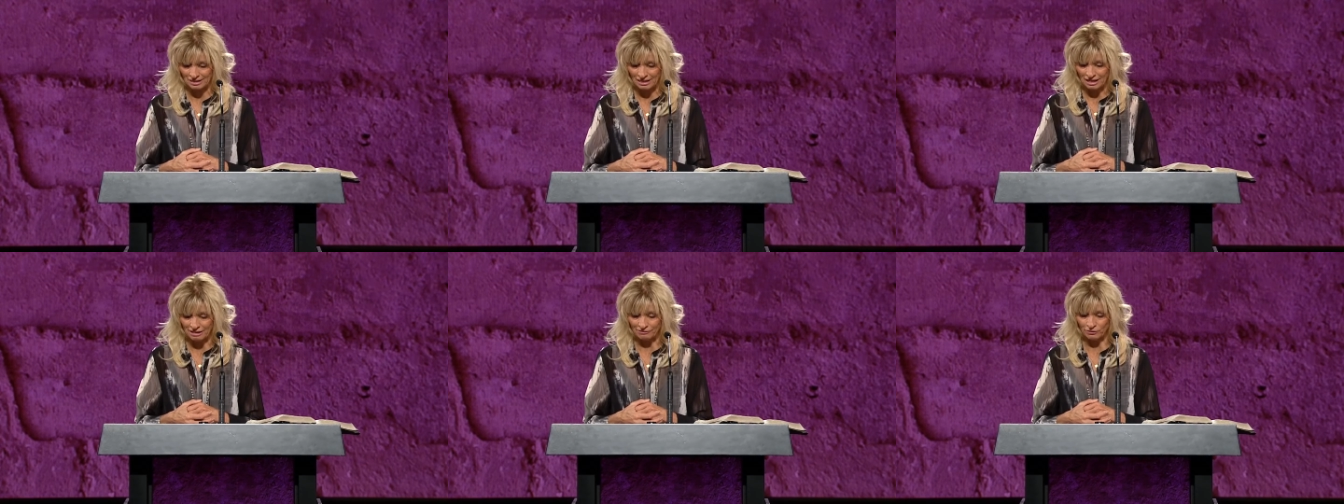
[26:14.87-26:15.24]

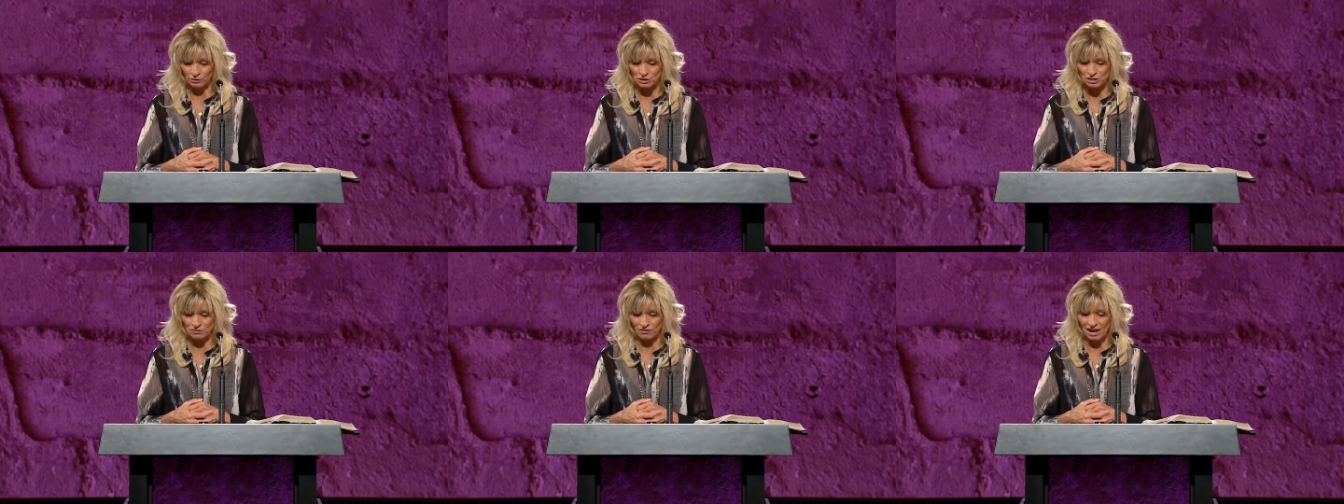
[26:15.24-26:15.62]
In
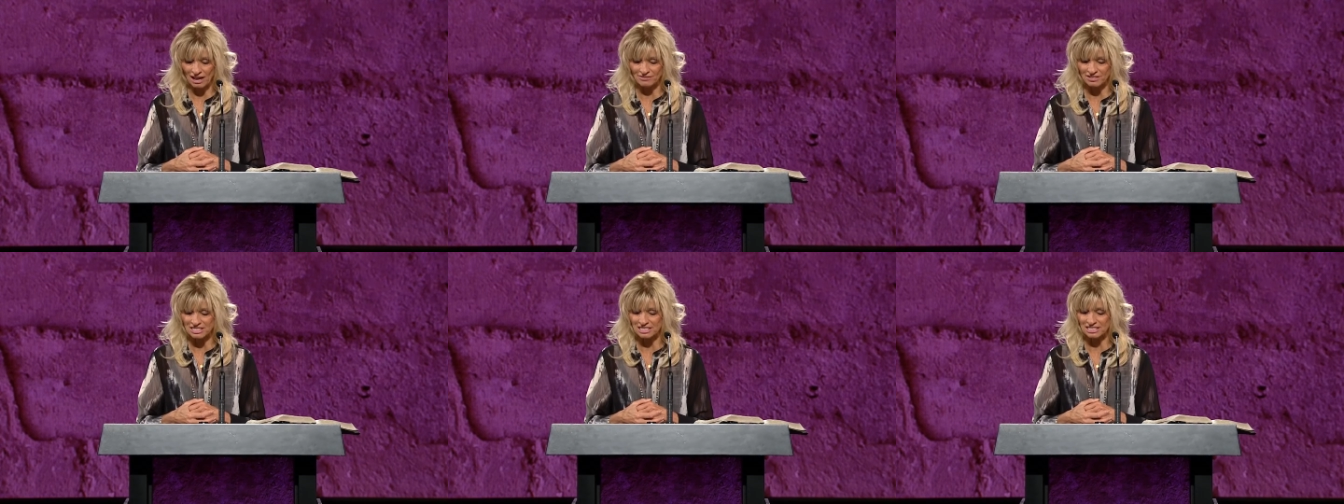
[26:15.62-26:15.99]
verse 5,
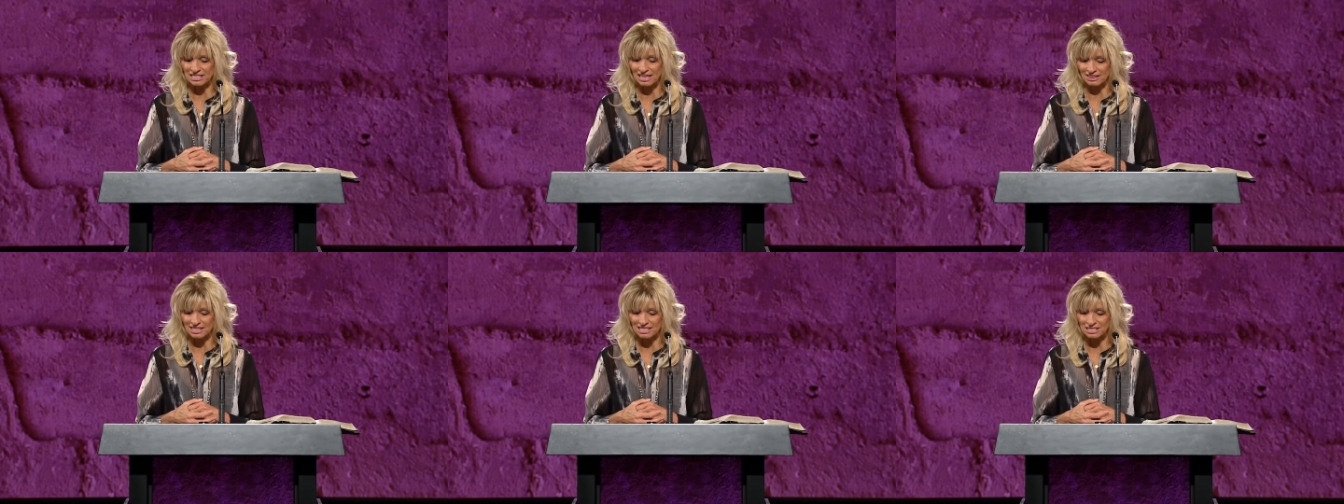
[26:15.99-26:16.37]
he says,
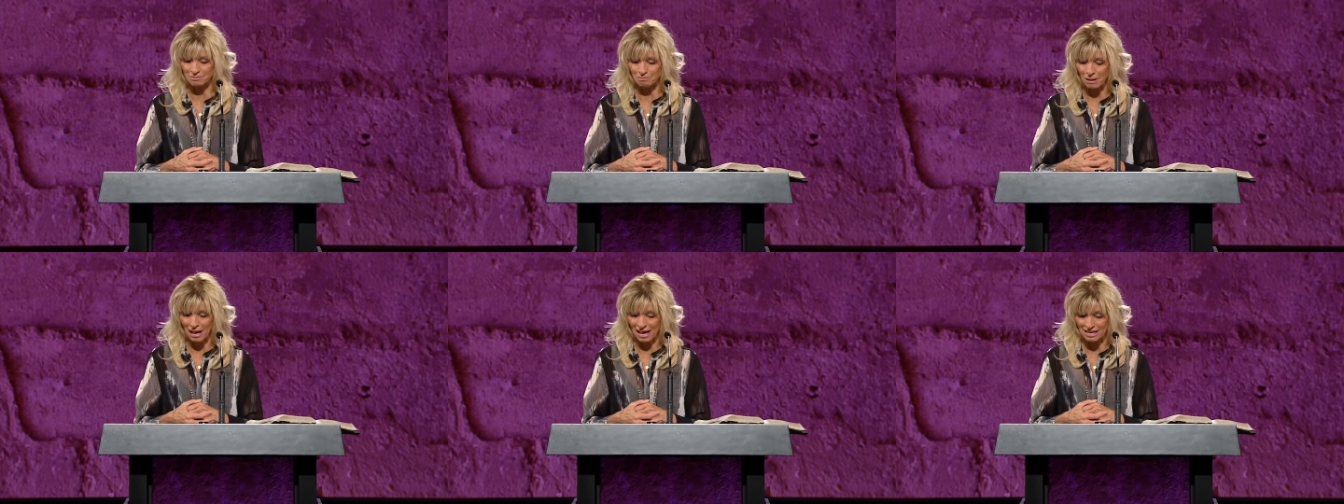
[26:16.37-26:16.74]
Let this
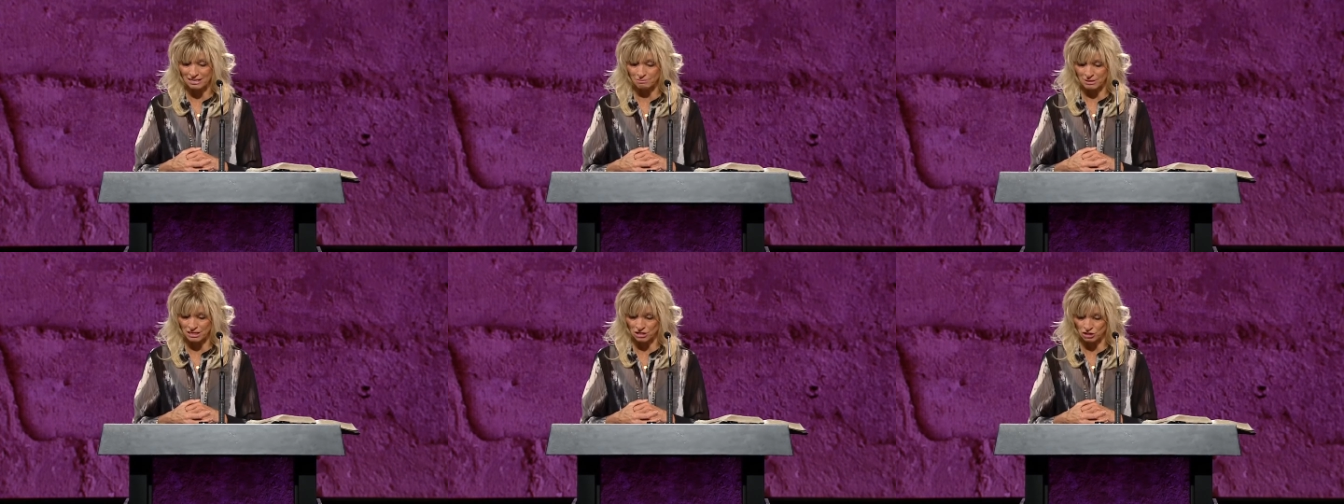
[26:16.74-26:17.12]
mind
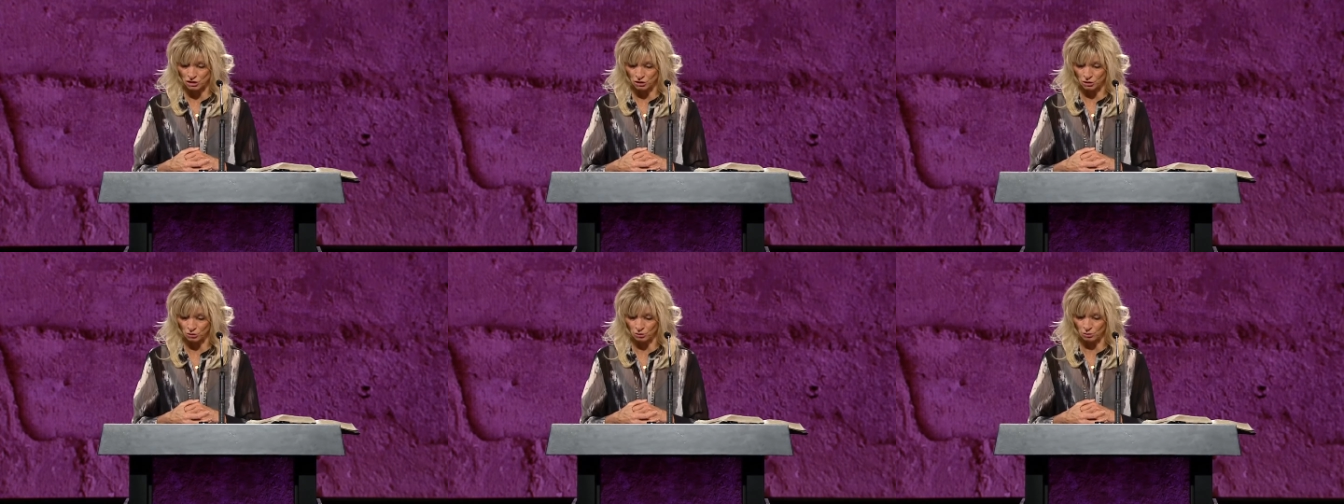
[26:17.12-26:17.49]
be in
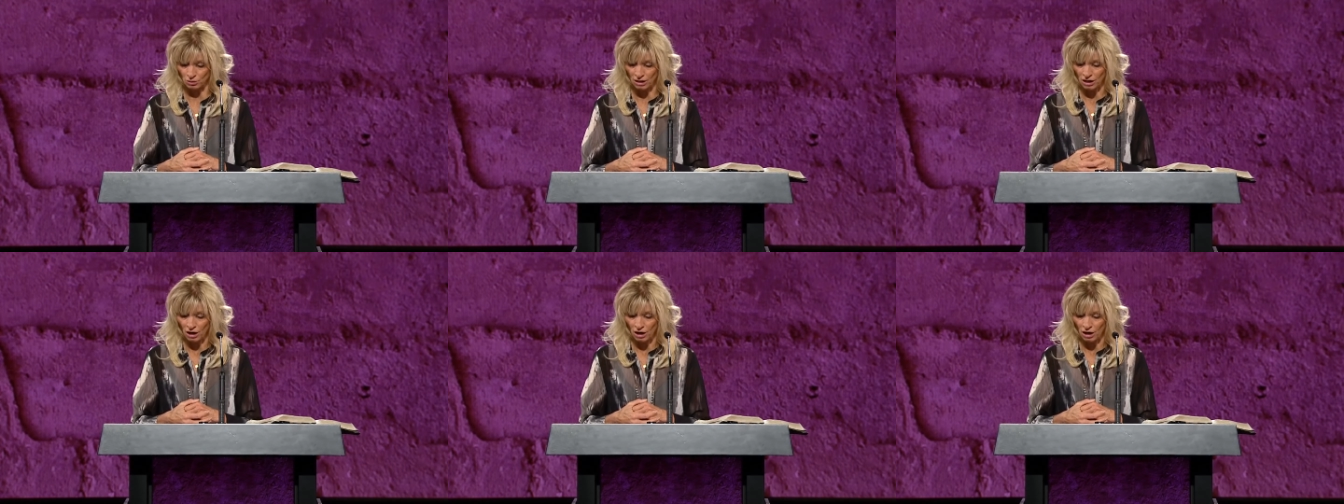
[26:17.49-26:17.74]
you,